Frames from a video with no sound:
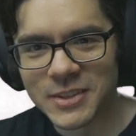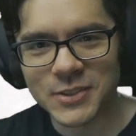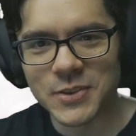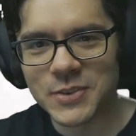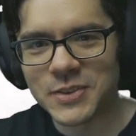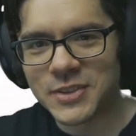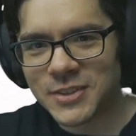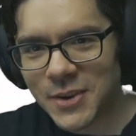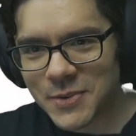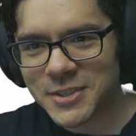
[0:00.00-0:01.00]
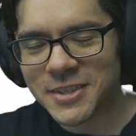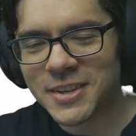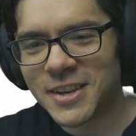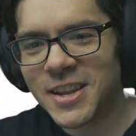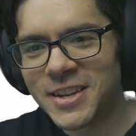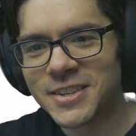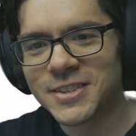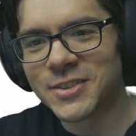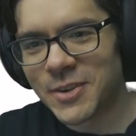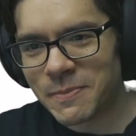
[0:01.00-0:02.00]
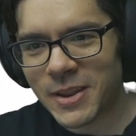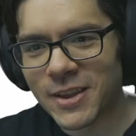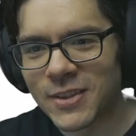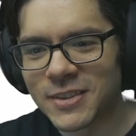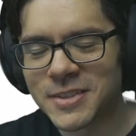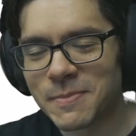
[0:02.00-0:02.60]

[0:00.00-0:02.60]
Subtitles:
So you don't need Dreamnail